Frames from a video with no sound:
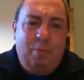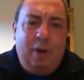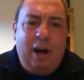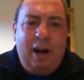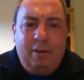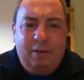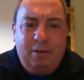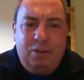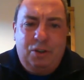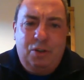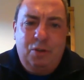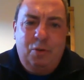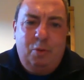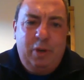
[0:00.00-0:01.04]
by
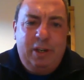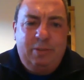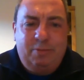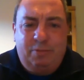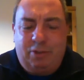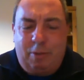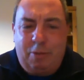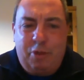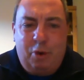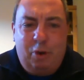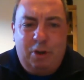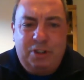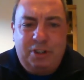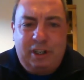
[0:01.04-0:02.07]
2 weeks from
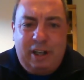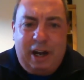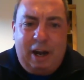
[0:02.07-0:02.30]
Thursday,